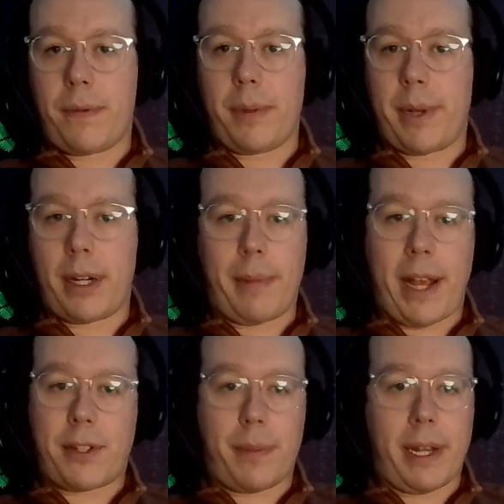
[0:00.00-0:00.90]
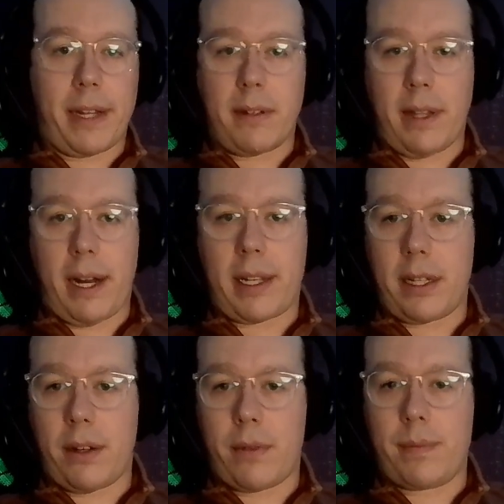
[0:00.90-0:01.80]
and feel better, masturbate, and then I
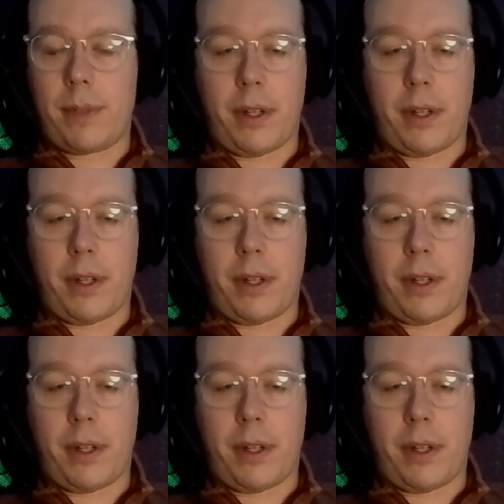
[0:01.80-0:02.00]
can go